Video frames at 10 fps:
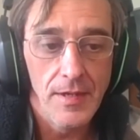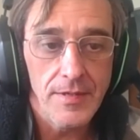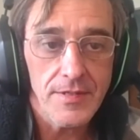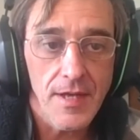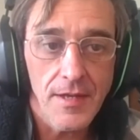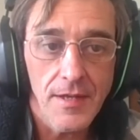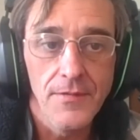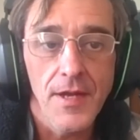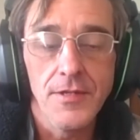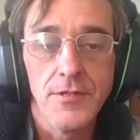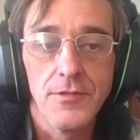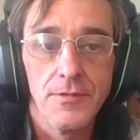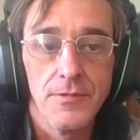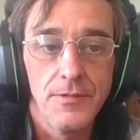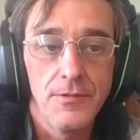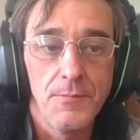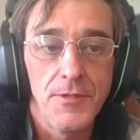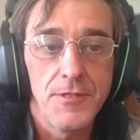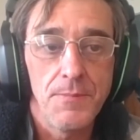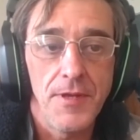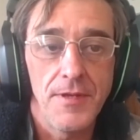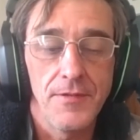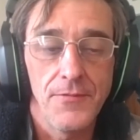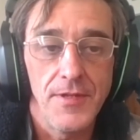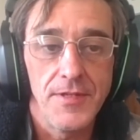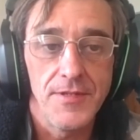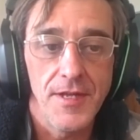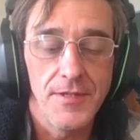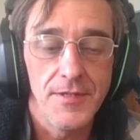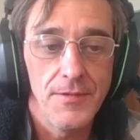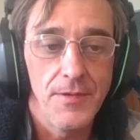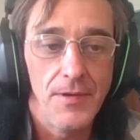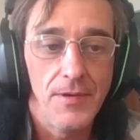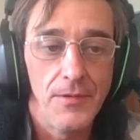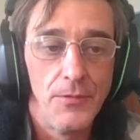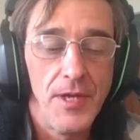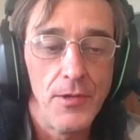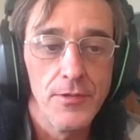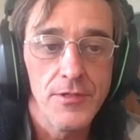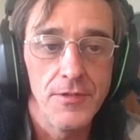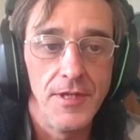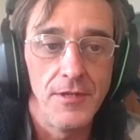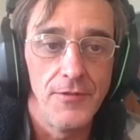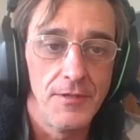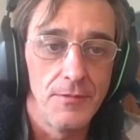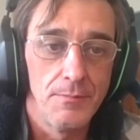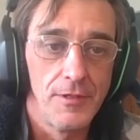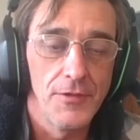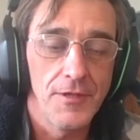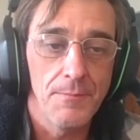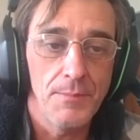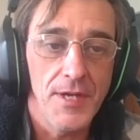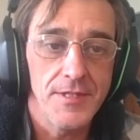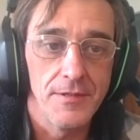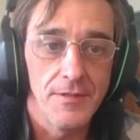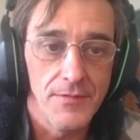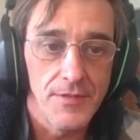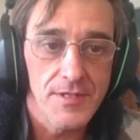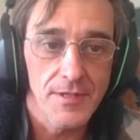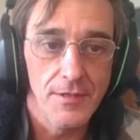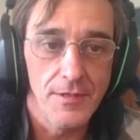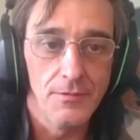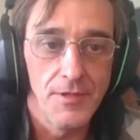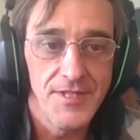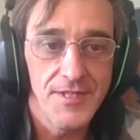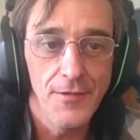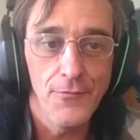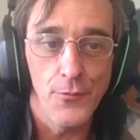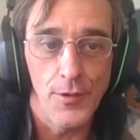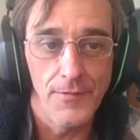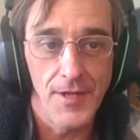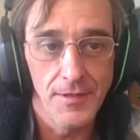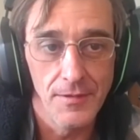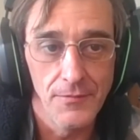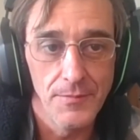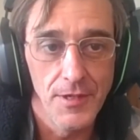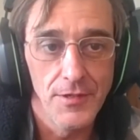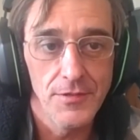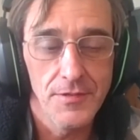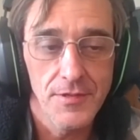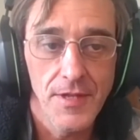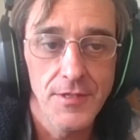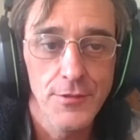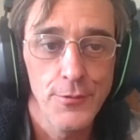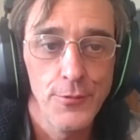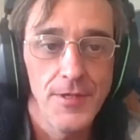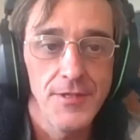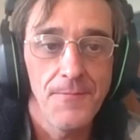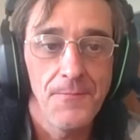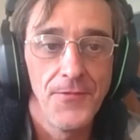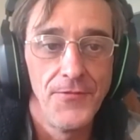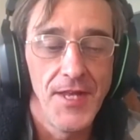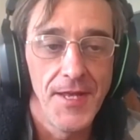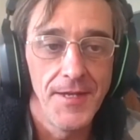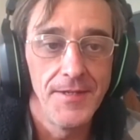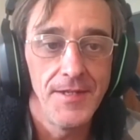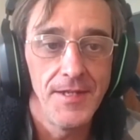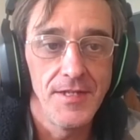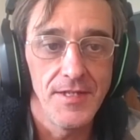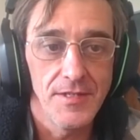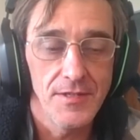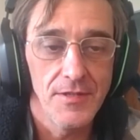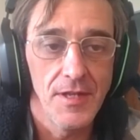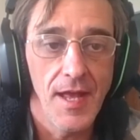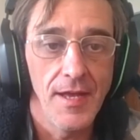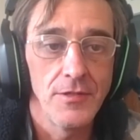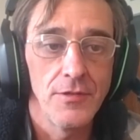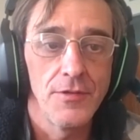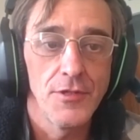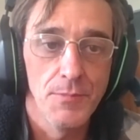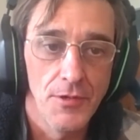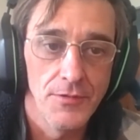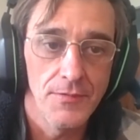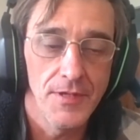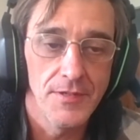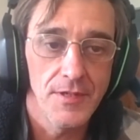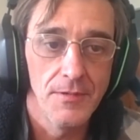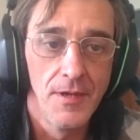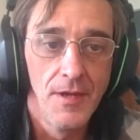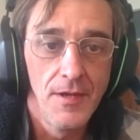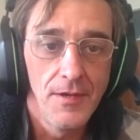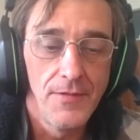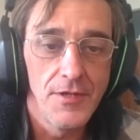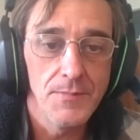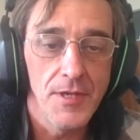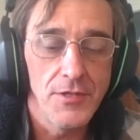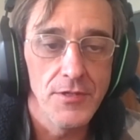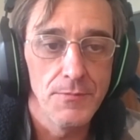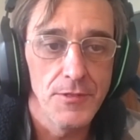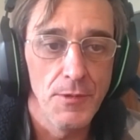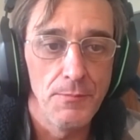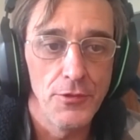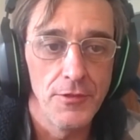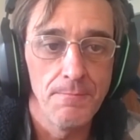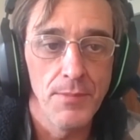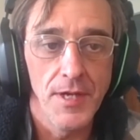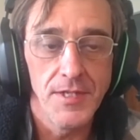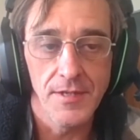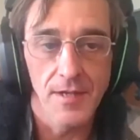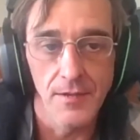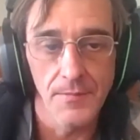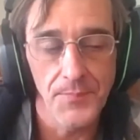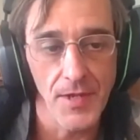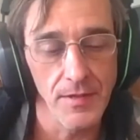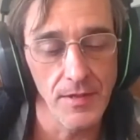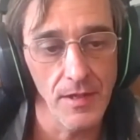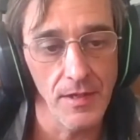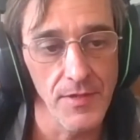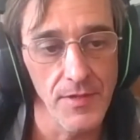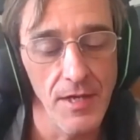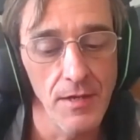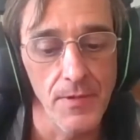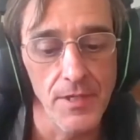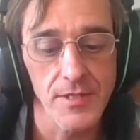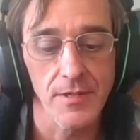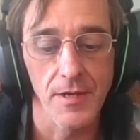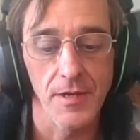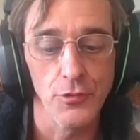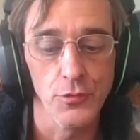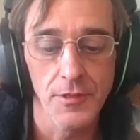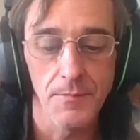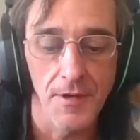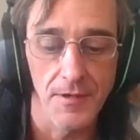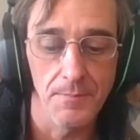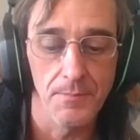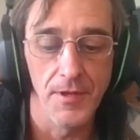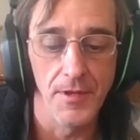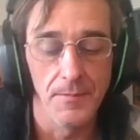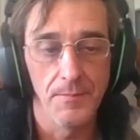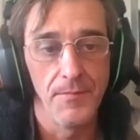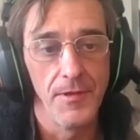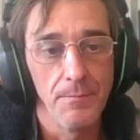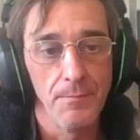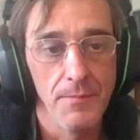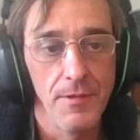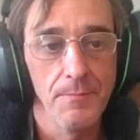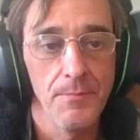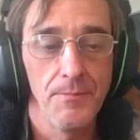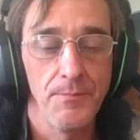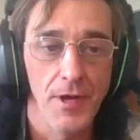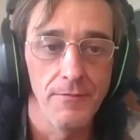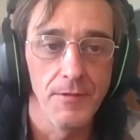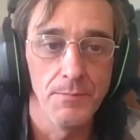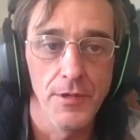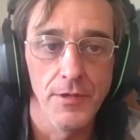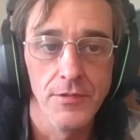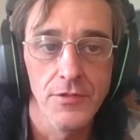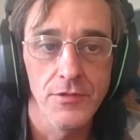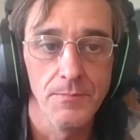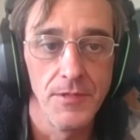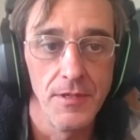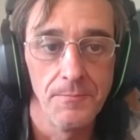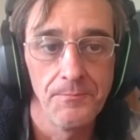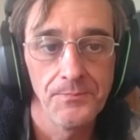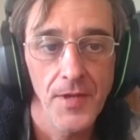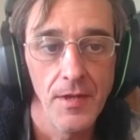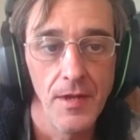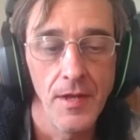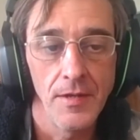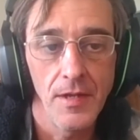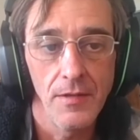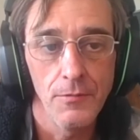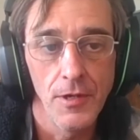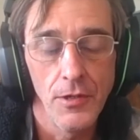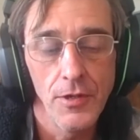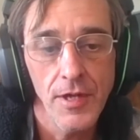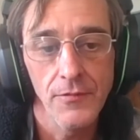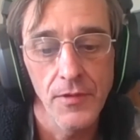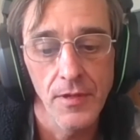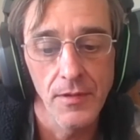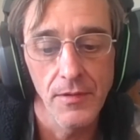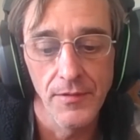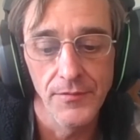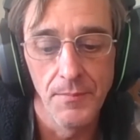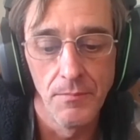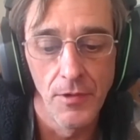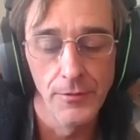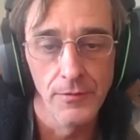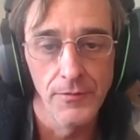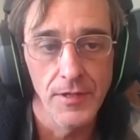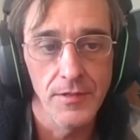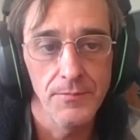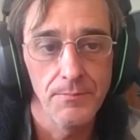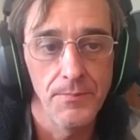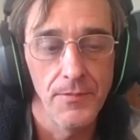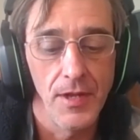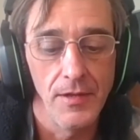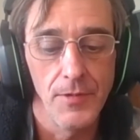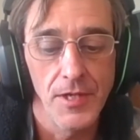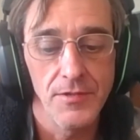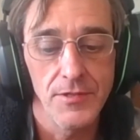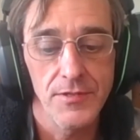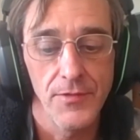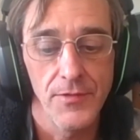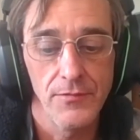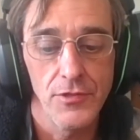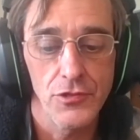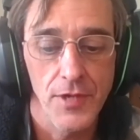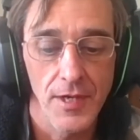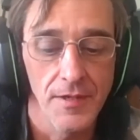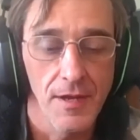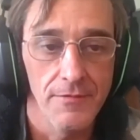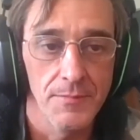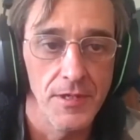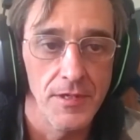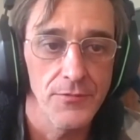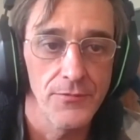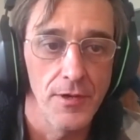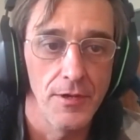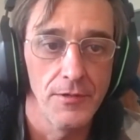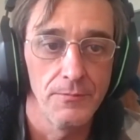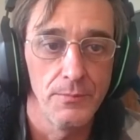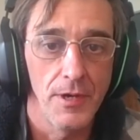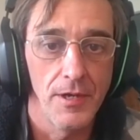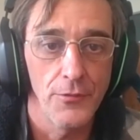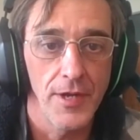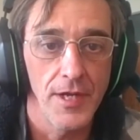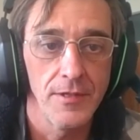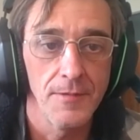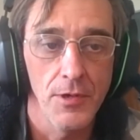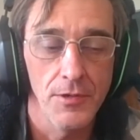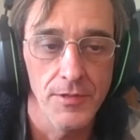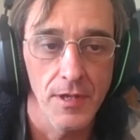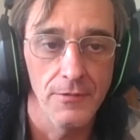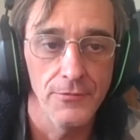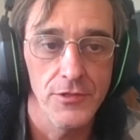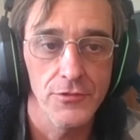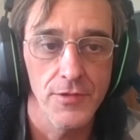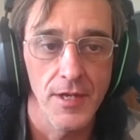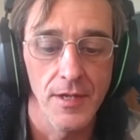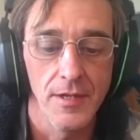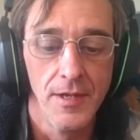Taking that into perspective is that we also need then to build the capacity on this side to receive all of that information. So that's not always the easiest thing, and to respond to that. So those measures must be put in place. And in the end of my slide, I talked about a public-private partnership deal. And if one look at the model that the Australian government has followed by creating Plant Health Australia,